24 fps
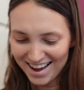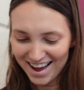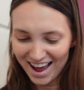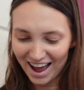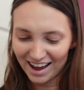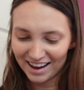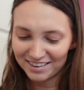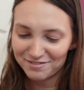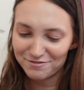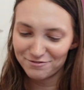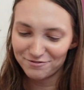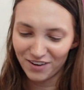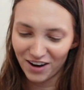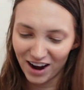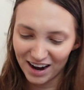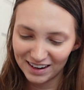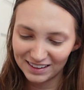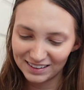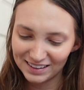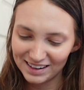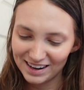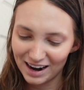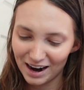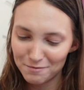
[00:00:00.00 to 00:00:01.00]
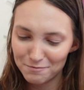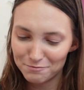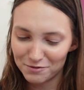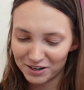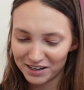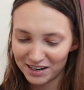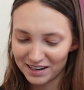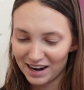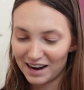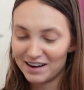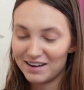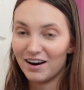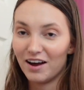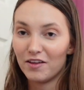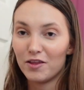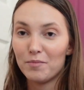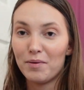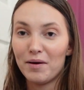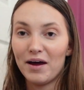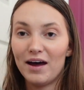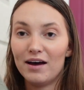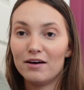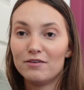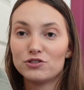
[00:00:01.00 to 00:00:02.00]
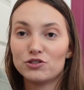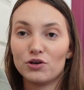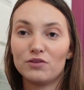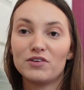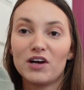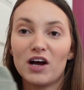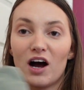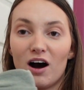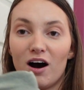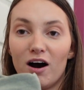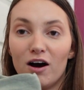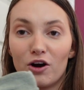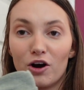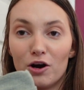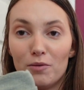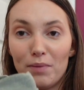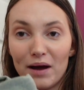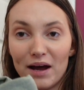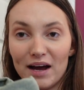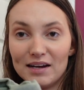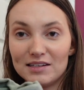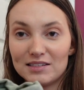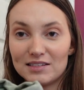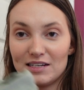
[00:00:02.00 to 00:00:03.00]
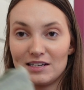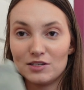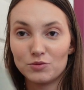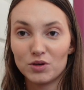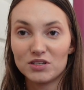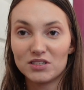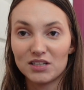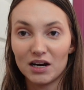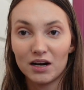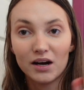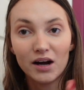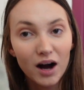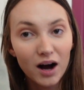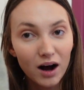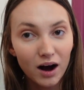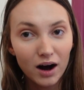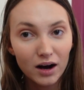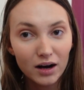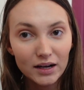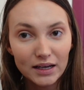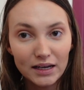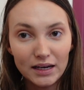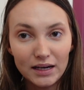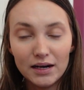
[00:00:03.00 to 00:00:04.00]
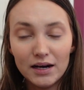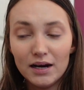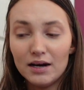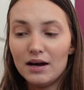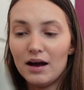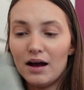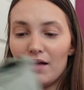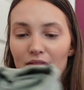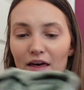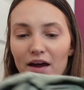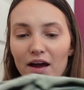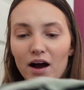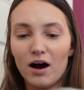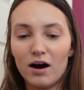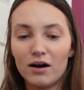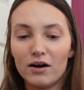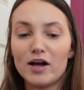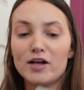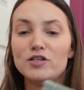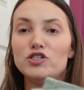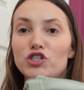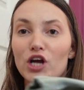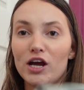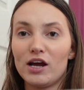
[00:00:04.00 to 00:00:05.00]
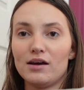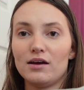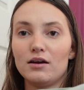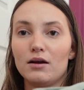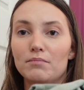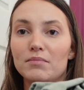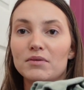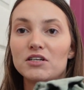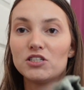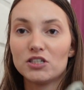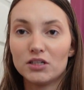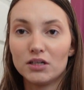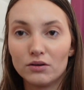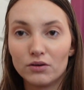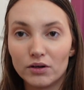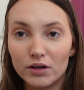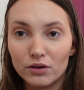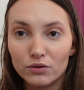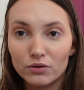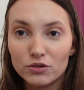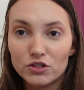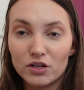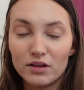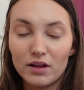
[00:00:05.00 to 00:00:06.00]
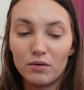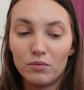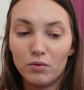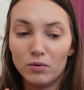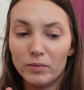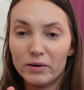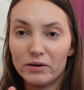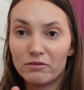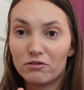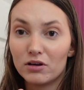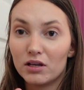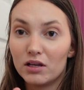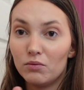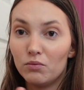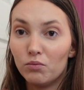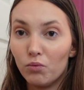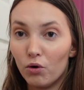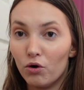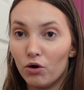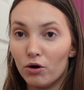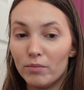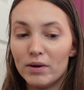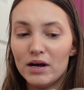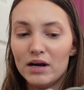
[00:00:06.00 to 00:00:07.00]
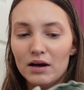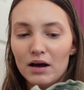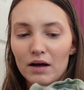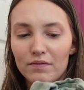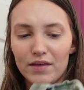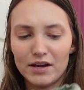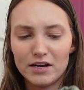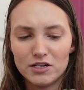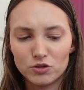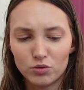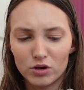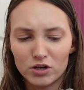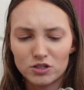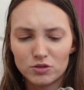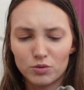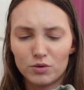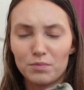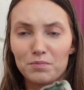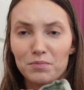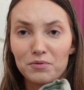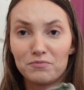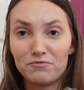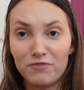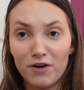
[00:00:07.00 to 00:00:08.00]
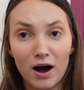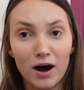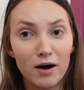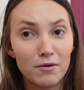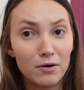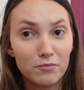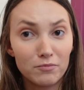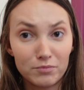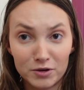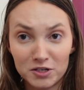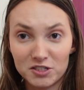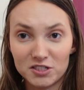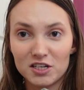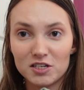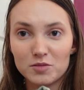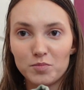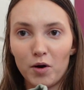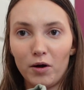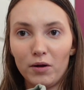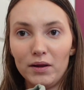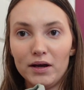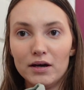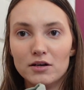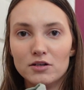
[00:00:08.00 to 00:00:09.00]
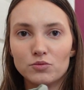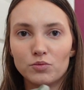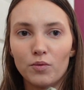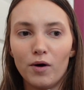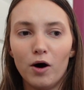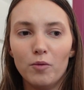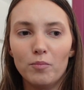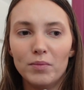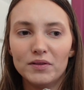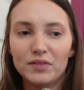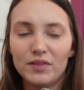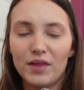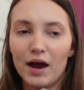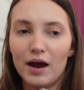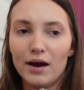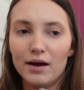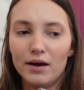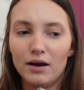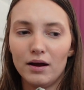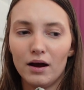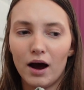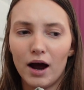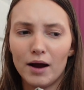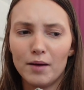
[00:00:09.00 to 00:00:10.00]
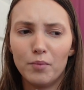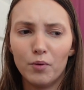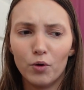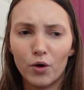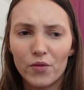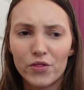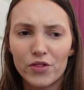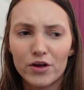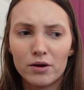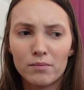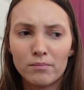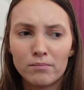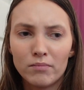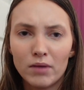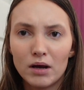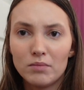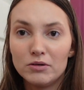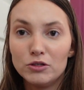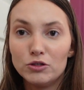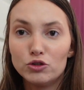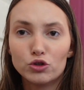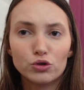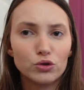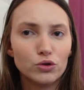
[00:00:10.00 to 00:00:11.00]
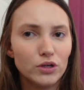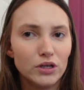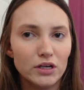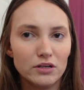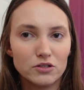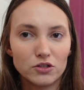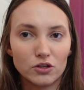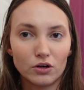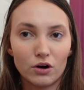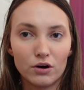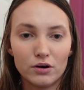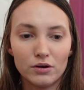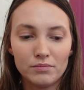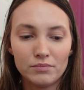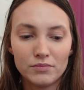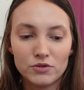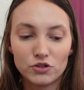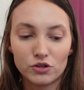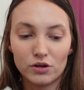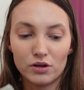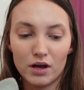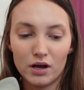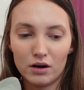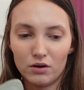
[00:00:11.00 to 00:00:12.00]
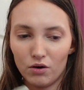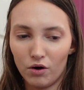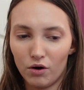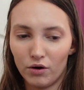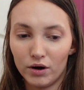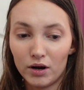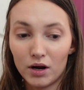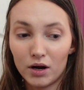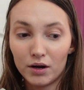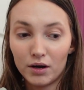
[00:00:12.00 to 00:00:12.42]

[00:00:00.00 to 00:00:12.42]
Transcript: And finally, I'm bringing another pair of sort of cargo pants. These ones are khaki. They are a jean material, so they will be really warm. These ones are Princess Polly as well, but I bought them maybe 2 years ago, so they're not